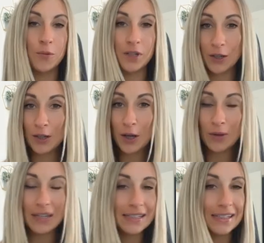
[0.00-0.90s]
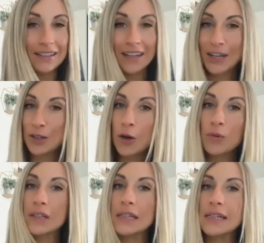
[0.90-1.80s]
When you're gonna go easy, go
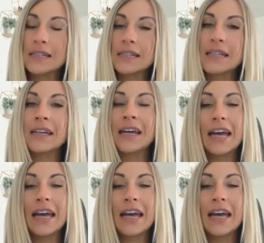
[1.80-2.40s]
really easy,